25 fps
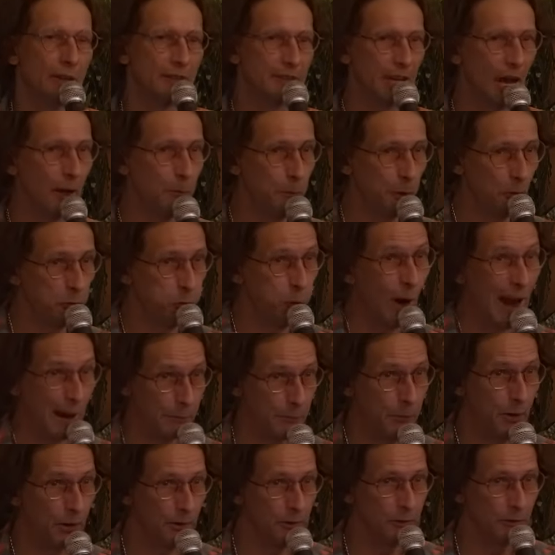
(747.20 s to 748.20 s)
type of
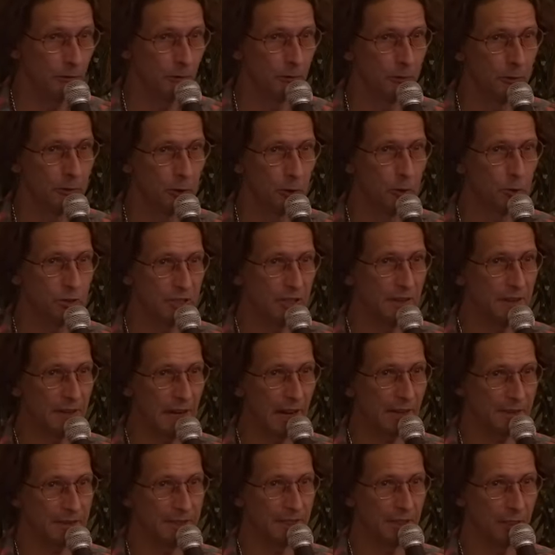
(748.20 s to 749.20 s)
weapon used in the
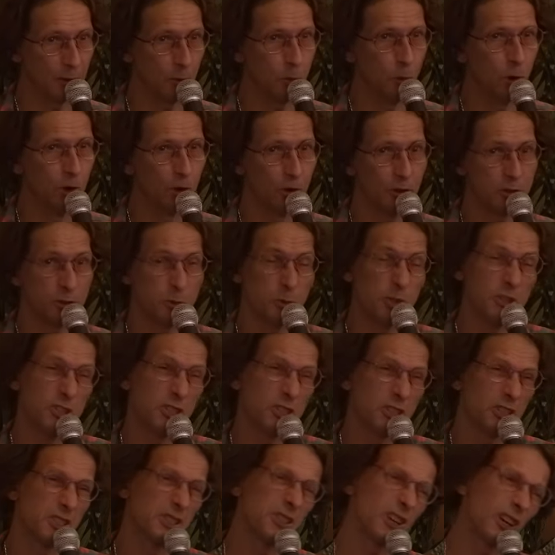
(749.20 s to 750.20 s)
antique world, which
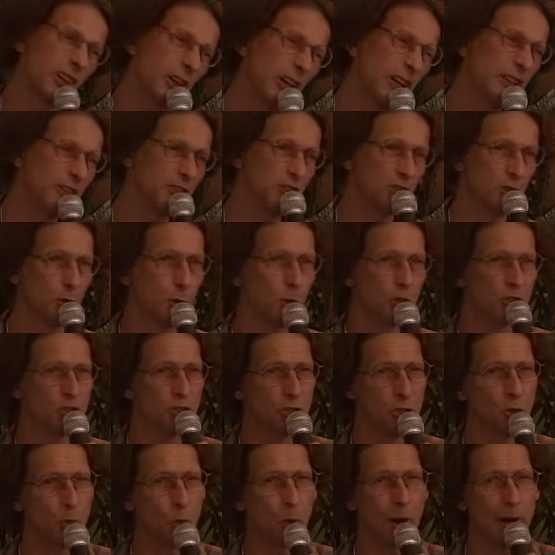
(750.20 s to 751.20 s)
is akin to a
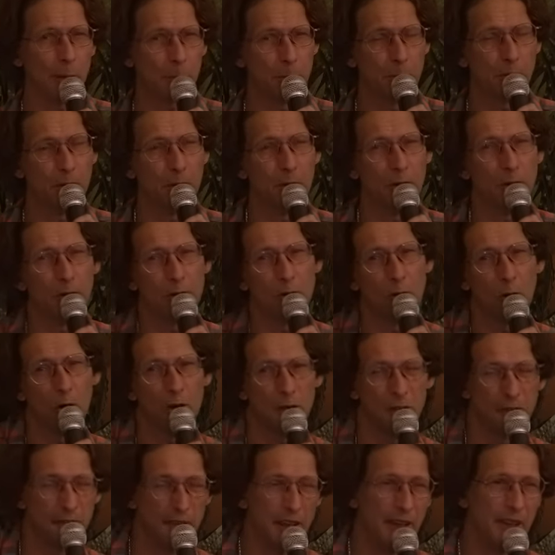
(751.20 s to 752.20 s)
DEW weapon
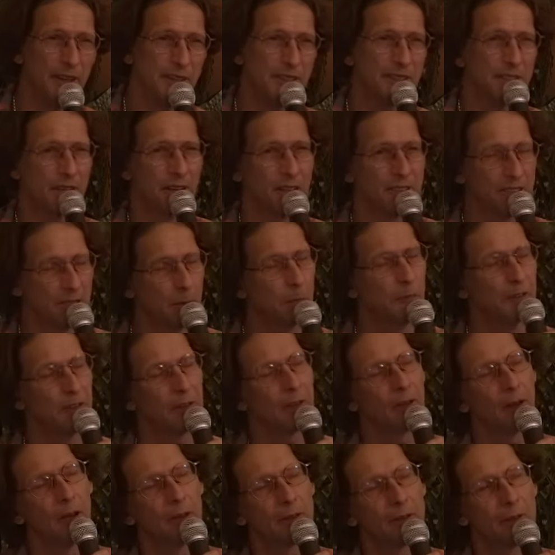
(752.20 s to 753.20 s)
or a phaser,
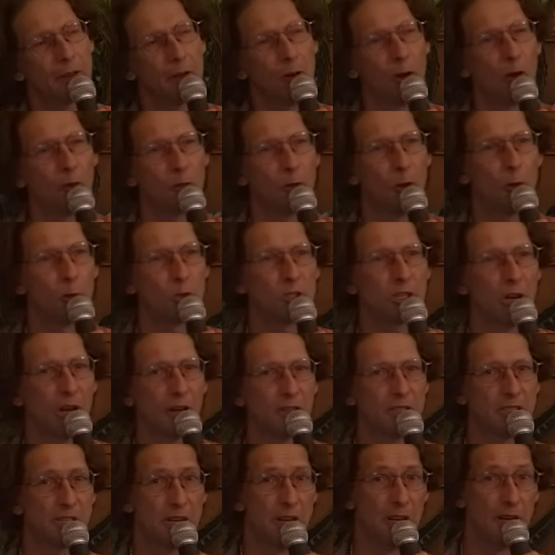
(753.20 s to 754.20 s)
something like along those
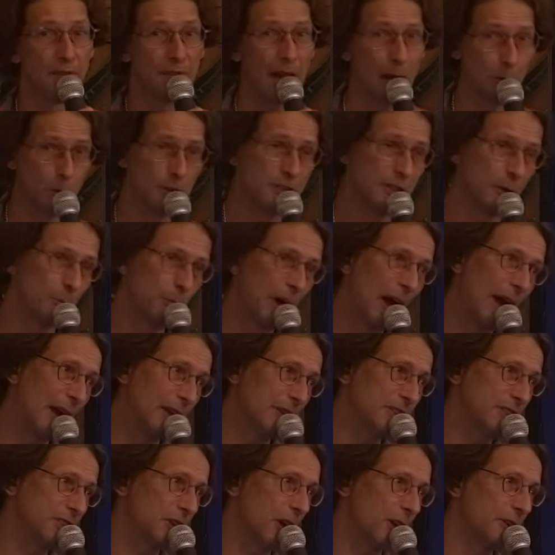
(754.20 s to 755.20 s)
lines. That was the
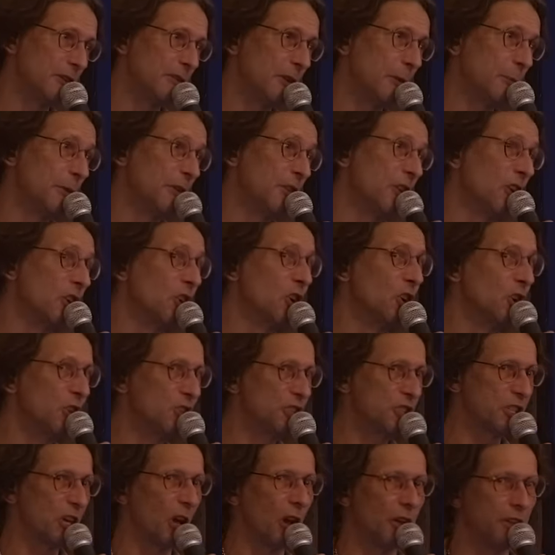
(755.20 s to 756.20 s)
bad side of it, but the
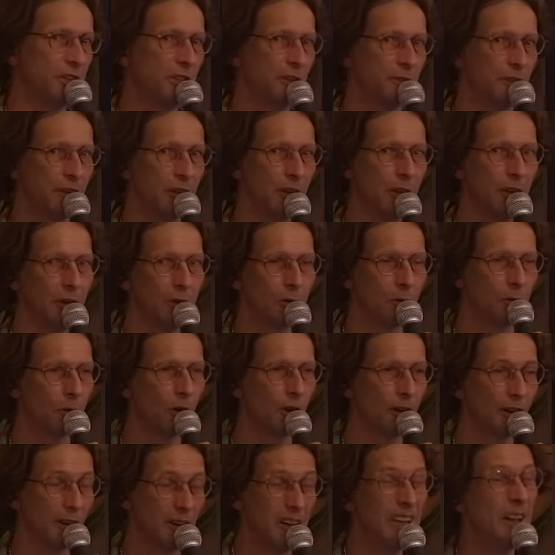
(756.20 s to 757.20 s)
good side of it
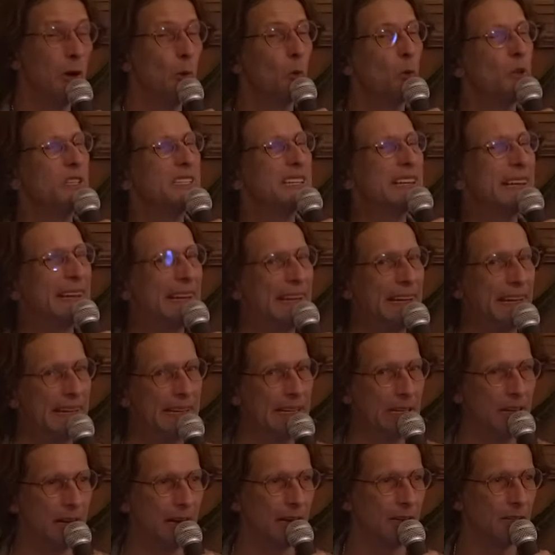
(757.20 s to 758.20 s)
right, was
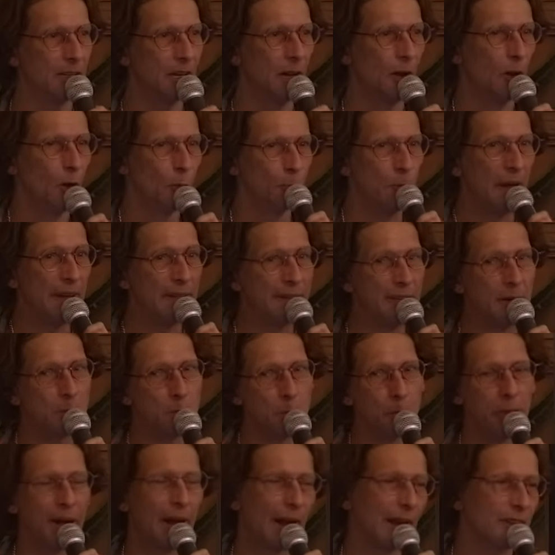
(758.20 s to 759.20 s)
healing,
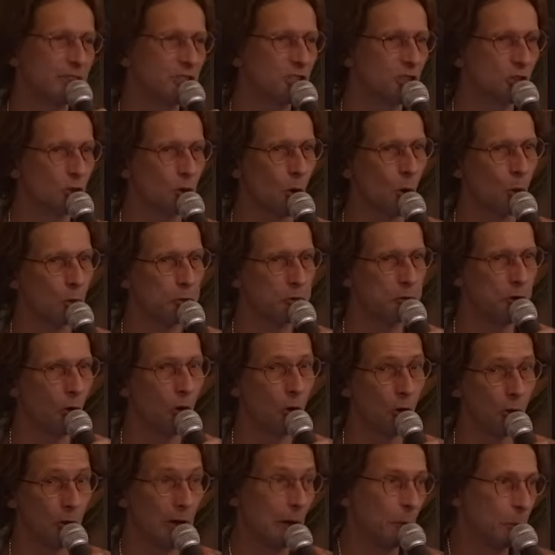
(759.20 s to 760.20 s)
making plants grow
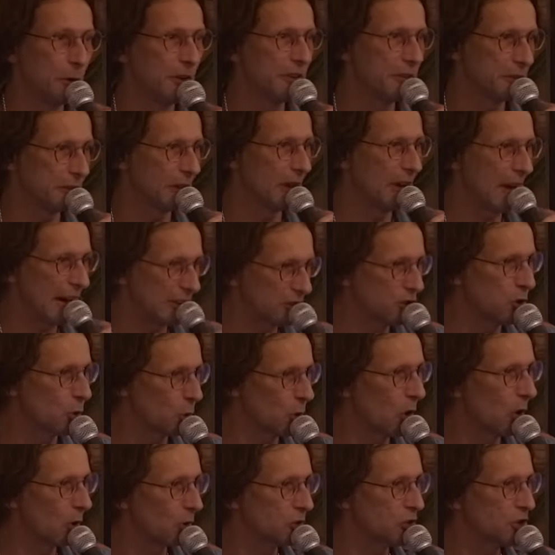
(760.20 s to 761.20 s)
four, with
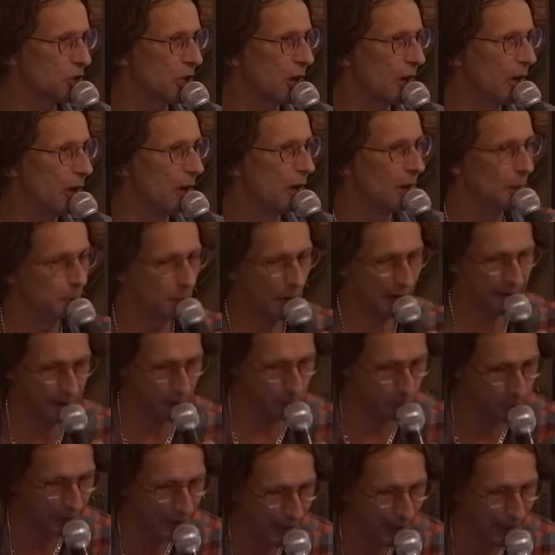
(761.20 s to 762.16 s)
electroculture, making